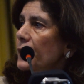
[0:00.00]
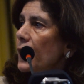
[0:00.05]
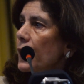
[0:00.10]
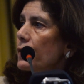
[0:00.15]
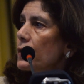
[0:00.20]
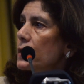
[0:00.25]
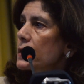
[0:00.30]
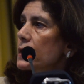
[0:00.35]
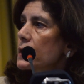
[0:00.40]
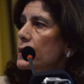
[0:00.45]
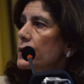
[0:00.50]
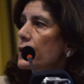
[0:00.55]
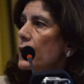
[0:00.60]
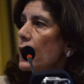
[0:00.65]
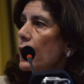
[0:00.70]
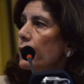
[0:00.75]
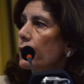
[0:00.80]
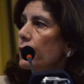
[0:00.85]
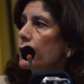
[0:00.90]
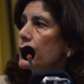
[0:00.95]
This
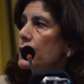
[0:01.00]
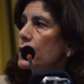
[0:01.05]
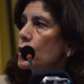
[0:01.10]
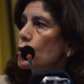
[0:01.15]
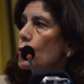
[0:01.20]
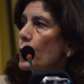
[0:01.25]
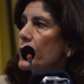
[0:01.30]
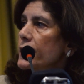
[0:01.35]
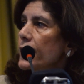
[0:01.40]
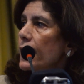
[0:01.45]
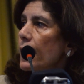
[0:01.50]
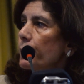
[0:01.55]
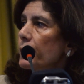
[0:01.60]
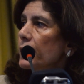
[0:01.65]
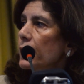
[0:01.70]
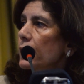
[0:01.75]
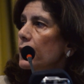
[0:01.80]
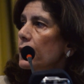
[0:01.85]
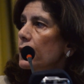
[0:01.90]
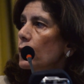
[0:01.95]
is what's
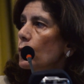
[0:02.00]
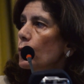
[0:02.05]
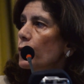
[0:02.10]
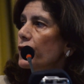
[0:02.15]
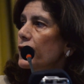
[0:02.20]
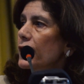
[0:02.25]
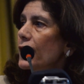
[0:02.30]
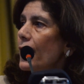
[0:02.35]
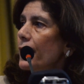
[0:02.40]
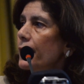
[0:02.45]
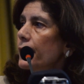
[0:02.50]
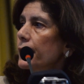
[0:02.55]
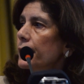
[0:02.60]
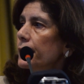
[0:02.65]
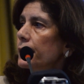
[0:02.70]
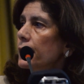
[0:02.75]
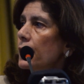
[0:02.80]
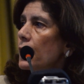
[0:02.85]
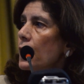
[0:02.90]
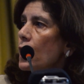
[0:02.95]
happening here with
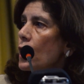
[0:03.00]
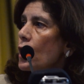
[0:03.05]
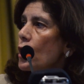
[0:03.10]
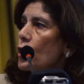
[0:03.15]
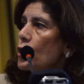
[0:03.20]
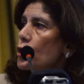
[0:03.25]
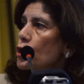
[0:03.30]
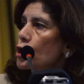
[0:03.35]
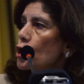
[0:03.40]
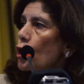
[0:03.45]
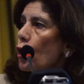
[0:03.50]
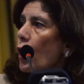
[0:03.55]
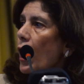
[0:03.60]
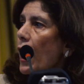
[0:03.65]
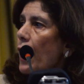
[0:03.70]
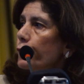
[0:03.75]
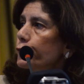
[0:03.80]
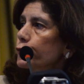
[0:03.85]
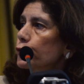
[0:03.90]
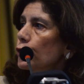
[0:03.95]
Kenya.
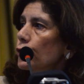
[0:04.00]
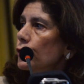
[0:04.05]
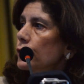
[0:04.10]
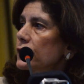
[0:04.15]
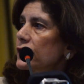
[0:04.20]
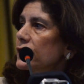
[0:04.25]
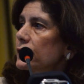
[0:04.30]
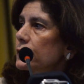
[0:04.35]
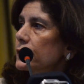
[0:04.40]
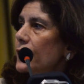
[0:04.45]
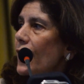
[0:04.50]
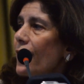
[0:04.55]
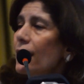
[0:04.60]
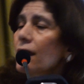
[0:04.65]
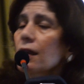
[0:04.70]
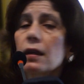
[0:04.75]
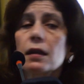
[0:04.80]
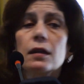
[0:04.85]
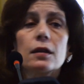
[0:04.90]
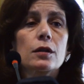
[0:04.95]
So after
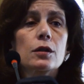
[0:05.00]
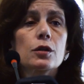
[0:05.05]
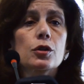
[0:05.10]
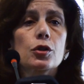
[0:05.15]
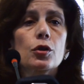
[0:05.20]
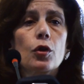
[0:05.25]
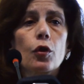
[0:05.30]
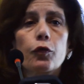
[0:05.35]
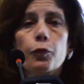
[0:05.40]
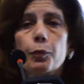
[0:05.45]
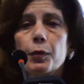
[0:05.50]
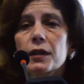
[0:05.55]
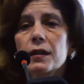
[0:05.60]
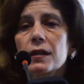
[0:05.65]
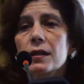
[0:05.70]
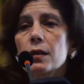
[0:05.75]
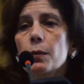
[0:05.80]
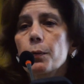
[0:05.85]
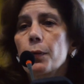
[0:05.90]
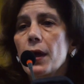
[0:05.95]
10 years of
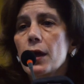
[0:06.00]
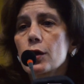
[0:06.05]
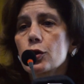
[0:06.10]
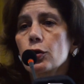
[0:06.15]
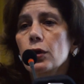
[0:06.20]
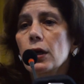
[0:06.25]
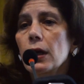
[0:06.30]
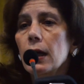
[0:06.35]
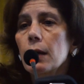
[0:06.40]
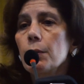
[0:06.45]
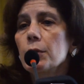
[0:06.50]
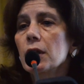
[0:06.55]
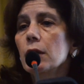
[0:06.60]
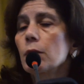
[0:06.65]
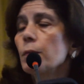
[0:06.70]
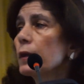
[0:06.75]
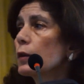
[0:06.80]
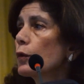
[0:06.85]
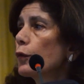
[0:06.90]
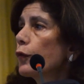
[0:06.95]
participation in
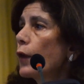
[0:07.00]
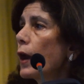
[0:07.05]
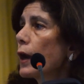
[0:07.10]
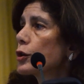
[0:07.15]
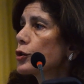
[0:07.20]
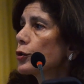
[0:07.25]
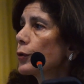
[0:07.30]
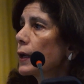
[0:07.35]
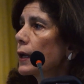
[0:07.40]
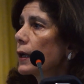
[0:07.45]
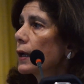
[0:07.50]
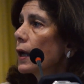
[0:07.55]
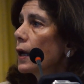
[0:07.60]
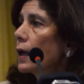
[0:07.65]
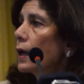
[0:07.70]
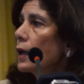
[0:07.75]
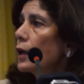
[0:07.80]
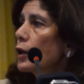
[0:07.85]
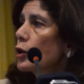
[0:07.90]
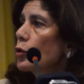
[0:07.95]
limited manufacturing,
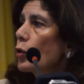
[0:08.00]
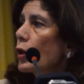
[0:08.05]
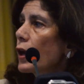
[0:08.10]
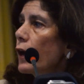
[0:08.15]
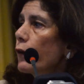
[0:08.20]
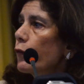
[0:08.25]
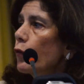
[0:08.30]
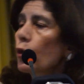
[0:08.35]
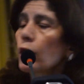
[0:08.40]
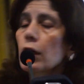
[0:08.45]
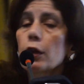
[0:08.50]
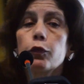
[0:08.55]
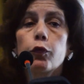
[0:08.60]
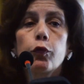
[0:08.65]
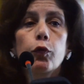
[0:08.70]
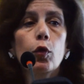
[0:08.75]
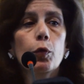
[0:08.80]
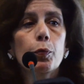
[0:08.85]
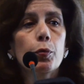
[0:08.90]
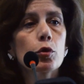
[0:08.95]
you have only
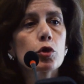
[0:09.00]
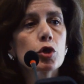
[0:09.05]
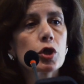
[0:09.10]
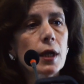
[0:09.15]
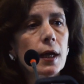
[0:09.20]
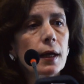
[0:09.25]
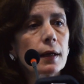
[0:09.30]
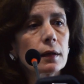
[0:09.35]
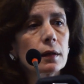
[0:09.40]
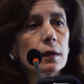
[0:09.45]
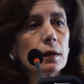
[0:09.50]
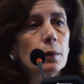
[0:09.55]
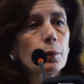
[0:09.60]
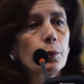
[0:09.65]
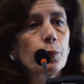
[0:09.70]
4%